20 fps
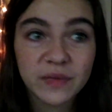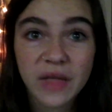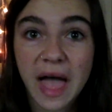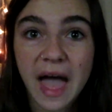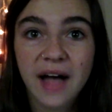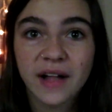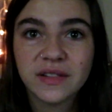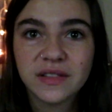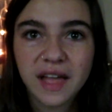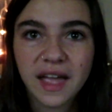
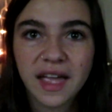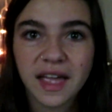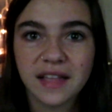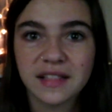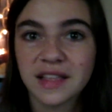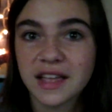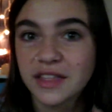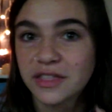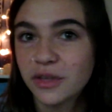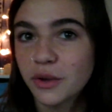L A,
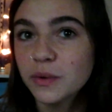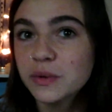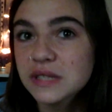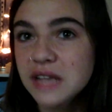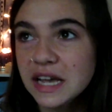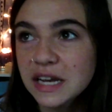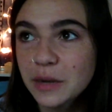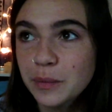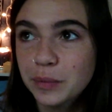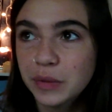like those
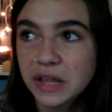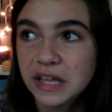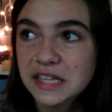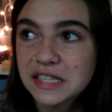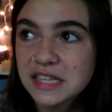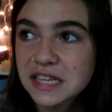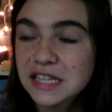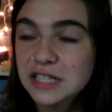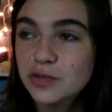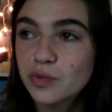kind of
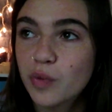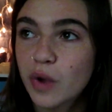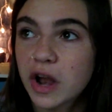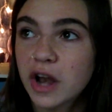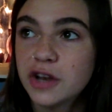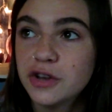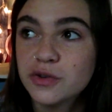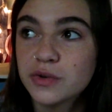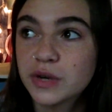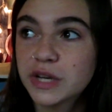places where you